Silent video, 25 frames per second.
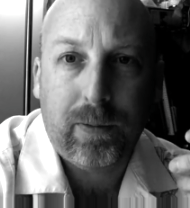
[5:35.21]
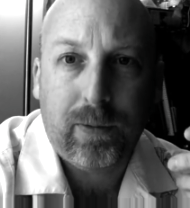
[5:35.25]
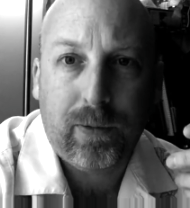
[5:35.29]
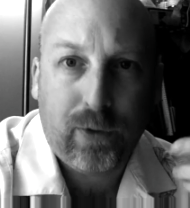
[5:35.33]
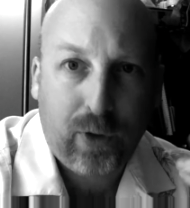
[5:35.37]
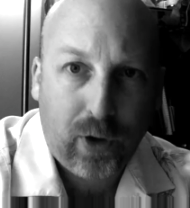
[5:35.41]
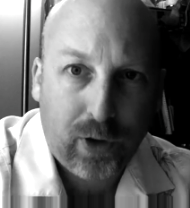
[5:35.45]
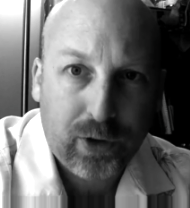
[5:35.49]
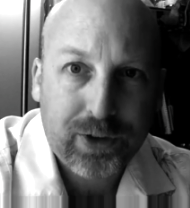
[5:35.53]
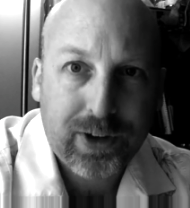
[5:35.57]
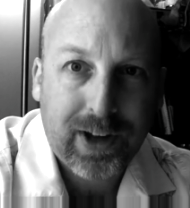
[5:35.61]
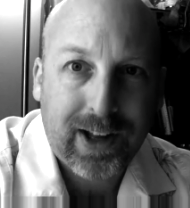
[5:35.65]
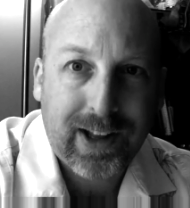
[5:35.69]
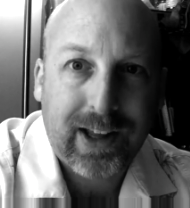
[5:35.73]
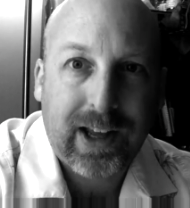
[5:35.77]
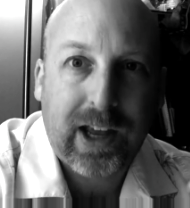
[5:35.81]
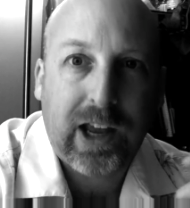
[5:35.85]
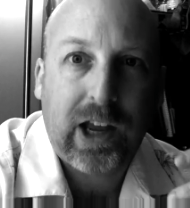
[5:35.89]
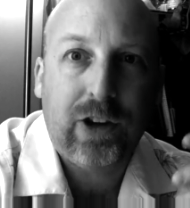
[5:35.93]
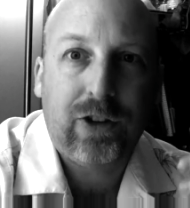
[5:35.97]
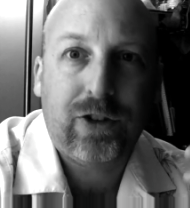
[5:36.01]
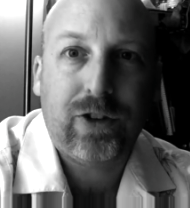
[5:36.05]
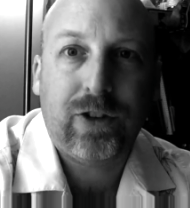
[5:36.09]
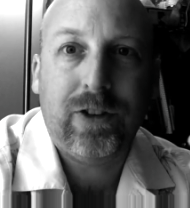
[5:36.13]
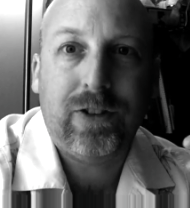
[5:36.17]
false
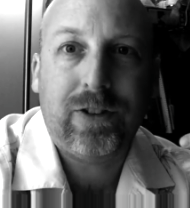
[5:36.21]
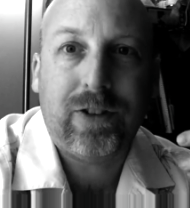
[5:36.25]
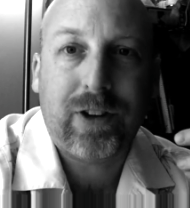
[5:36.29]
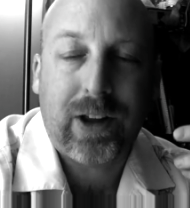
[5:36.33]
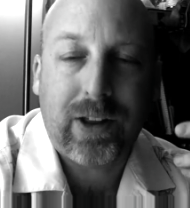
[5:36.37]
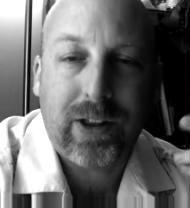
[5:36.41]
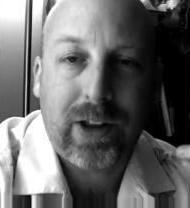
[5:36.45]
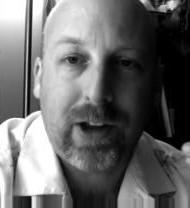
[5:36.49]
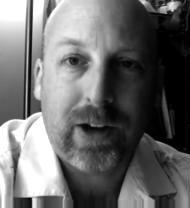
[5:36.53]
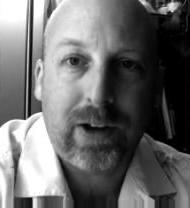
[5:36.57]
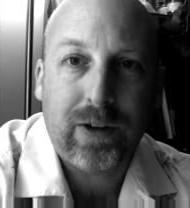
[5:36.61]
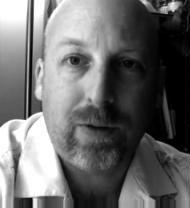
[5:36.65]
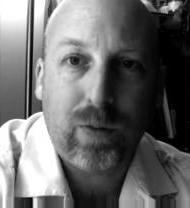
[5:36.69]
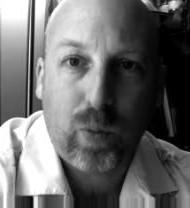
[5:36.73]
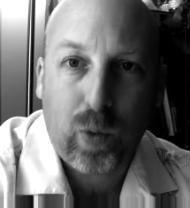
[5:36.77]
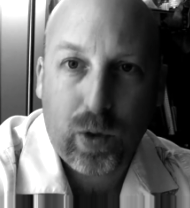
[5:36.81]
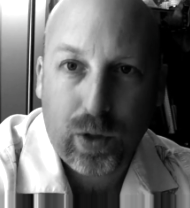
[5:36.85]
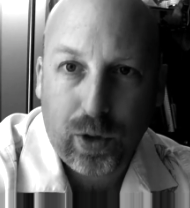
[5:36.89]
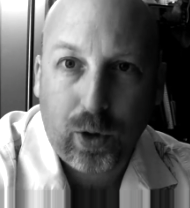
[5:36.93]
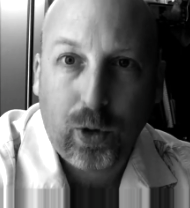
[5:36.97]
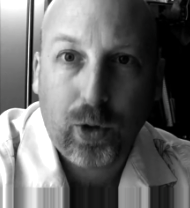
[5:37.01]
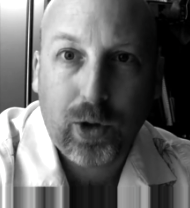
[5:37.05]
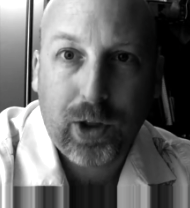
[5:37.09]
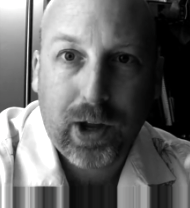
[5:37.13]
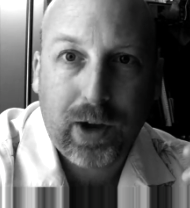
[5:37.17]
allegations, and then
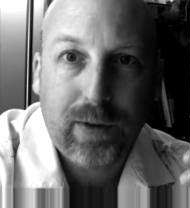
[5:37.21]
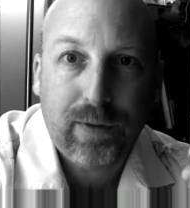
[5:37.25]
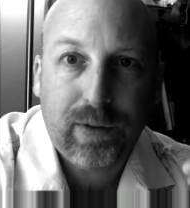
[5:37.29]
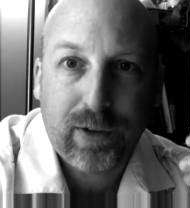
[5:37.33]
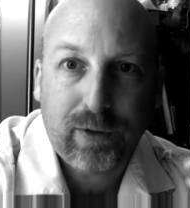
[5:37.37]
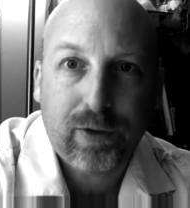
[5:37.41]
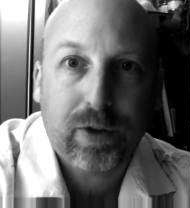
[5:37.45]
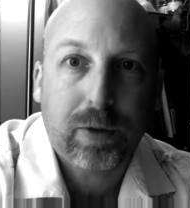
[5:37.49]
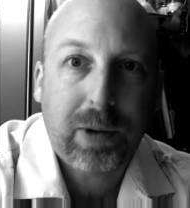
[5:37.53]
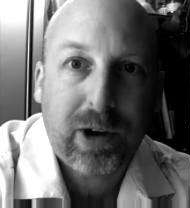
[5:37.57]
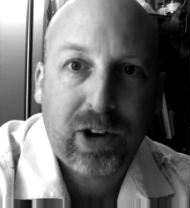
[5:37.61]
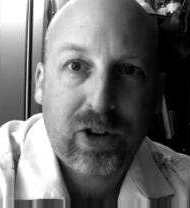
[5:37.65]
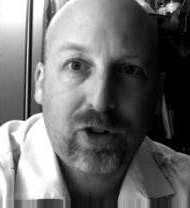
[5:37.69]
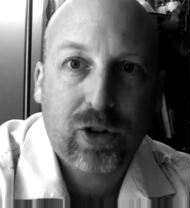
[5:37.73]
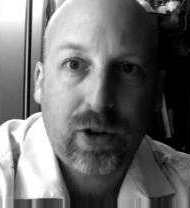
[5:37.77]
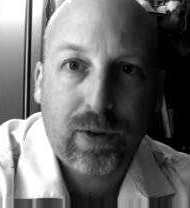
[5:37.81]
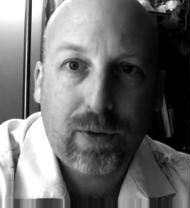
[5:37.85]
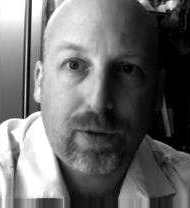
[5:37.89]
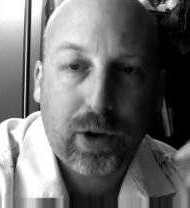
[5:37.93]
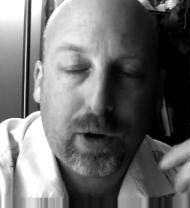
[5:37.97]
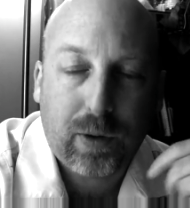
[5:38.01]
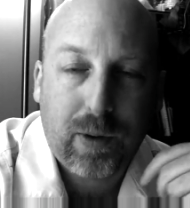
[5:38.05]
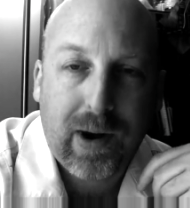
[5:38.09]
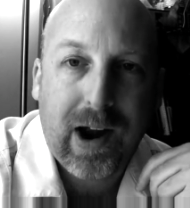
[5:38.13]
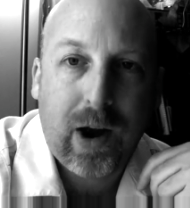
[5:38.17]
withholding of information of
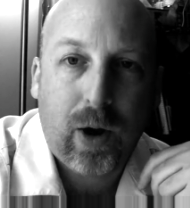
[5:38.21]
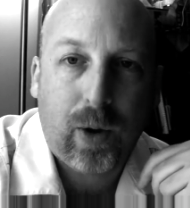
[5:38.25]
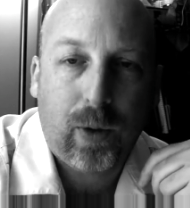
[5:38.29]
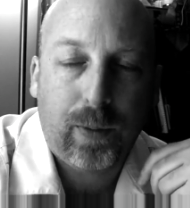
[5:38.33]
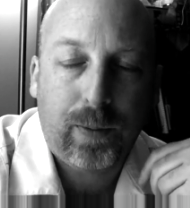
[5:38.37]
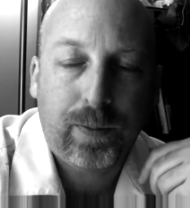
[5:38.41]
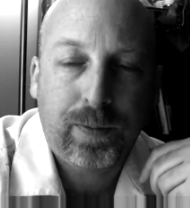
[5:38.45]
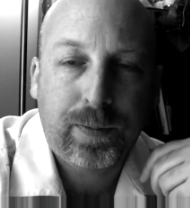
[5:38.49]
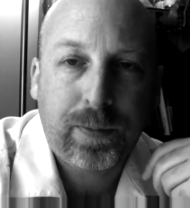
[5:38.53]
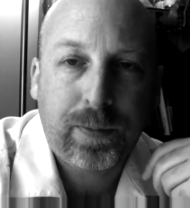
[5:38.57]
the Crown,